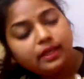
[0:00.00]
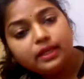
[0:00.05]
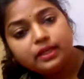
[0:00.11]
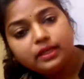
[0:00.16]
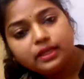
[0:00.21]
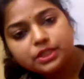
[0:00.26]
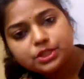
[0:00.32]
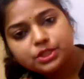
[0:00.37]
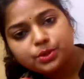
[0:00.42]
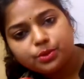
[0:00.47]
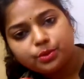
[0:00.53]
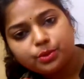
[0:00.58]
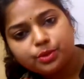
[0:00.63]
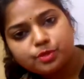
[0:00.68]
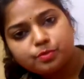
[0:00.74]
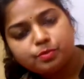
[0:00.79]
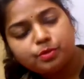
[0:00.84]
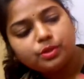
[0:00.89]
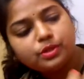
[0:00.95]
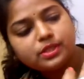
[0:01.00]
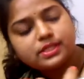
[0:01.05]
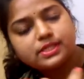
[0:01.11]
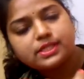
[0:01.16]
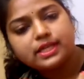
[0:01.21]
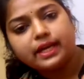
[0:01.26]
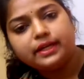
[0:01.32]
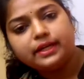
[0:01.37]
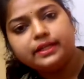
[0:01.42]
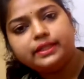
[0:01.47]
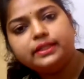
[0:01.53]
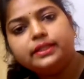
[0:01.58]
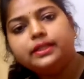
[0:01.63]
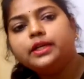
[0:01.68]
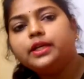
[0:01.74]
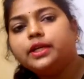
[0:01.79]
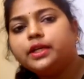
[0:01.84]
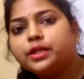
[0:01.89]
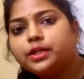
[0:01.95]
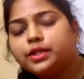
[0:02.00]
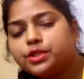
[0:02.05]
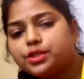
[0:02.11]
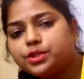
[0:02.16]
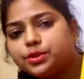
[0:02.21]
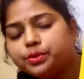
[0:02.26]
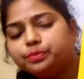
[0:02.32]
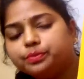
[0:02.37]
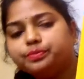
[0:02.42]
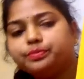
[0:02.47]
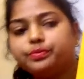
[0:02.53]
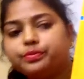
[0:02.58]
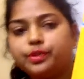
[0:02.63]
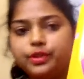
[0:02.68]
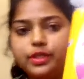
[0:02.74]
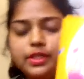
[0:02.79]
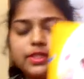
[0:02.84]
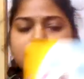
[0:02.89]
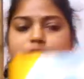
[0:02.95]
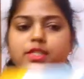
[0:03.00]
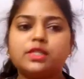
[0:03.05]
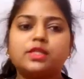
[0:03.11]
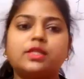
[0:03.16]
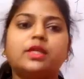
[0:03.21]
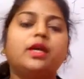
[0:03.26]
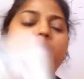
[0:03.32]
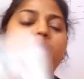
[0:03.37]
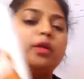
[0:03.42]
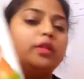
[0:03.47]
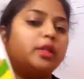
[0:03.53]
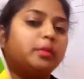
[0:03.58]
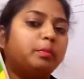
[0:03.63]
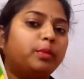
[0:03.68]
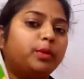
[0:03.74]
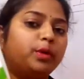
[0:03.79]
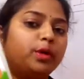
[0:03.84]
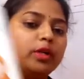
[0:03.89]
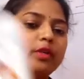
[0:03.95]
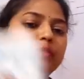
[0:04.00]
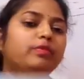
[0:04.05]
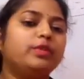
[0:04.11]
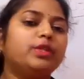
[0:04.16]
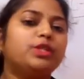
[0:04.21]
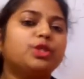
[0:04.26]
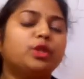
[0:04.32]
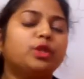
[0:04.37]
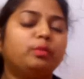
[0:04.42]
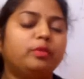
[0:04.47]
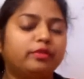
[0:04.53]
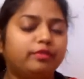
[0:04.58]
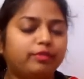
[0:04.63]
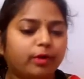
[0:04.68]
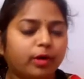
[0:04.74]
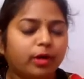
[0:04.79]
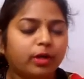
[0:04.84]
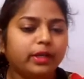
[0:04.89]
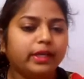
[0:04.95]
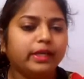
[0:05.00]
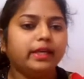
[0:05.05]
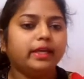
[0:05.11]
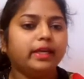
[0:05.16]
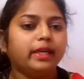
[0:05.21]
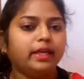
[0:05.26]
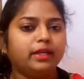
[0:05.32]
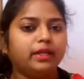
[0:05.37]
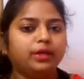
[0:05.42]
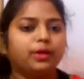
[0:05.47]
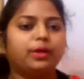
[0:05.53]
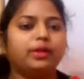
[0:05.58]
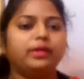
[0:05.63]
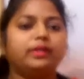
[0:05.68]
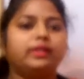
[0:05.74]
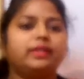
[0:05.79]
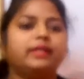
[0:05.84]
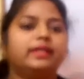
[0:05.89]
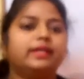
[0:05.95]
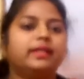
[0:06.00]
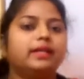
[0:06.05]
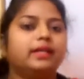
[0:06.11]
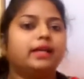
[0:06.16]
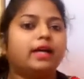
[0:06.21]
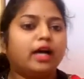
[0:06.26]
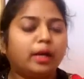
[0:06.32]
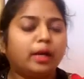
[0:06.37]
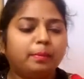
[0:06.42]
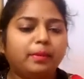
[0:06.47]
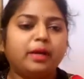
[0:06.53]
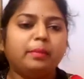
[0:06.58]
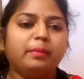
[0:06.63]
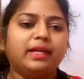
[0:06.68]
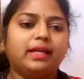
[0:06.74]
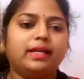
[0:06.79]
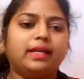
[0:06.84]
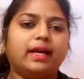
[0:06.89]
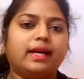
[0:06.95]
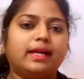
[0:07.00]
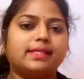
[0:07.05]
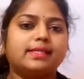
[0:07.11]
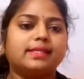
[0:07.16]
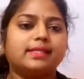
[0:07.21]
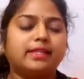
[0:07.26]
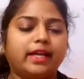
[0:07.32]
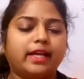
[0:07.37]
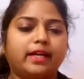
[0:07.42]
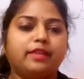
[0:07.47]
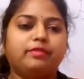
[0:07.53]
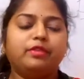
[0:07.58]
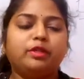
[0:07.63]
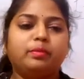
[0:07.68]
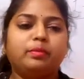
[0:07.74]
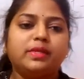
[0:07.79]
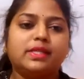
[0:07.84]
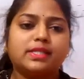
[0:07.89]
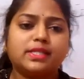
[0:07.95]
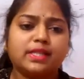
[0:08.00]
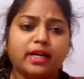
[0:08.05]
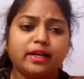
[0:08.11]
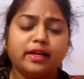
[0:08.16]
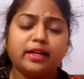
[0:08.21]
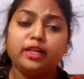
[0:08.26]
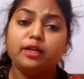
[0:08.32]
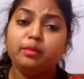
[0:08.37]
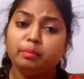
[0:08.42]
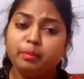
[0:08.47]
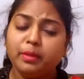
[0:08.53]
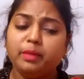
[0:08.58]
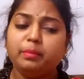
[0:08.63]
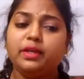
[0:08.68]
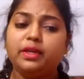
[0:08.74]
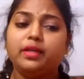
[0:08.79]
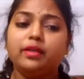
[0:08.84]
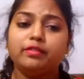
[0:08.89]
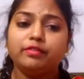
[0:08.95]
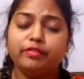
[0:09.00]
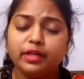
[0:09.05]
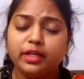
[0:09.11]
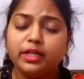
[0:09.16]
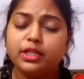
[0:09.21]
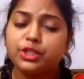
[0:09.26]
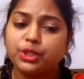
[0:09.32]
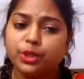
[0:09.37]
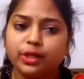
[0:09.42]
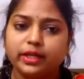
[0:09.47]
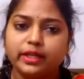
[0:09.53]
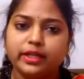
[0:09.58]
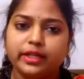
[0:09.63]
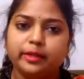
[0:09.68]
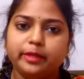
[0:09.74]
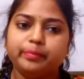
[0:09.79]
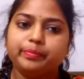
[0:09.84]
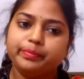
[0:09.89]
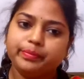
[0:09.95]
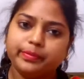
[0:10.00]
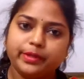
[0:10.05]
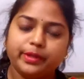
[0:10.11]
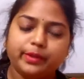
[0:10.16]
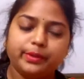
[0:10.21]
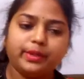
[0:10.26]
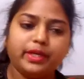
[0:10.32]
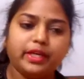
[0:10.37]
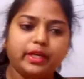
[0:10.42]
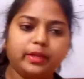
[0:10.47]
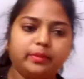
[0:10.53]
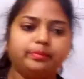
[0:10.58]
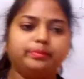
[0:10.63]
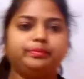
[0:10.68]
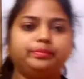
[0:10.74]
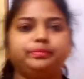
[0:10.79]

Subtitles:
English course book standard 2. This is the book which you'll be following in your upcoming class that will be starting maybe very shortly. Okay.